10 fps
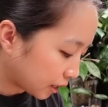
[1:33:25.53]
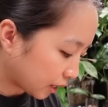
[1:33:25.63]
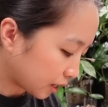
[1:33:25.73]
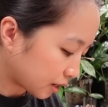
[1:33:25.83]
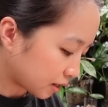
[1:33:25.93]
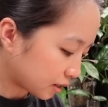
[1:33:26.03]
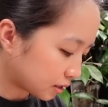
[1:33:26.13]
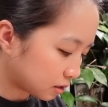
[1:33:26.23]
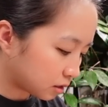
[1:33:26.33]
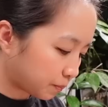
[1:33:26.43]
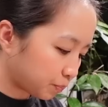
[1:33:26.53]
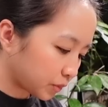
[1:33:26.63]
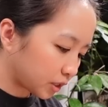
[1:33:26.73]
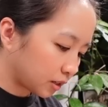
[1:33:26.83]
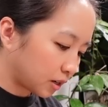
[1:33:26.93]
And
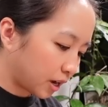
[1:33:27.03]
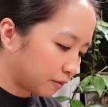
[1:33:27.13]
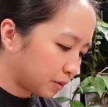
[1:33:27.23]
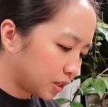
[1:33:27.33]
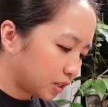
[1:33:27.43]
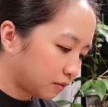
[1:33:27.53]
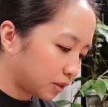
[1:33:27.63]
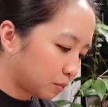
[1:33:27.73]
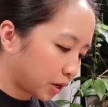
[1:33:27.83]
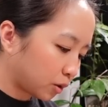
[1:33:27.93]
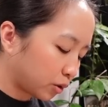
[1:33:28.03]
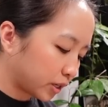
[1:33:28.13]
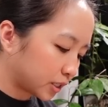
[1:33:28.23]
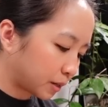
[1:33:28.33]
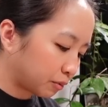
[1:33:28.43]
I've been giving my
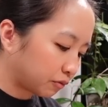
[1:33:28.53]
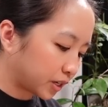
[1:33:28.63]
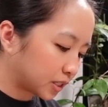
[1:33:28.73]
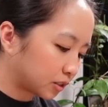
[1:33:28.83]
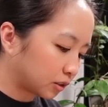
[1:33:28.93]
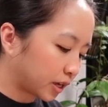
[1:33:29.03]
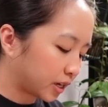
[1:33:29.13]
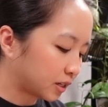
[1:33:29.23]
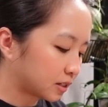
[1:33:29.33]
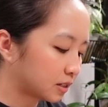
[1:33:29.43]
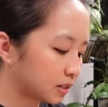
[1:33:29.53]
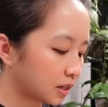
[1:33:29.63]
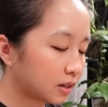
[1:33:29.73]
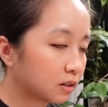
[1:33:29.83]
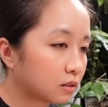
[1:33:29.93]
Hoyas Epiphyte's Delight
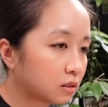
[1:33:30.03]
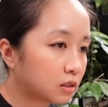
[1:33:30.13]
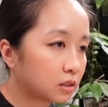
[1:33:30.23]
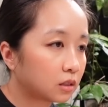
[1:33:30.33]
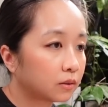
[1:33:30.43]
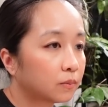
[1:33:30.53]
since,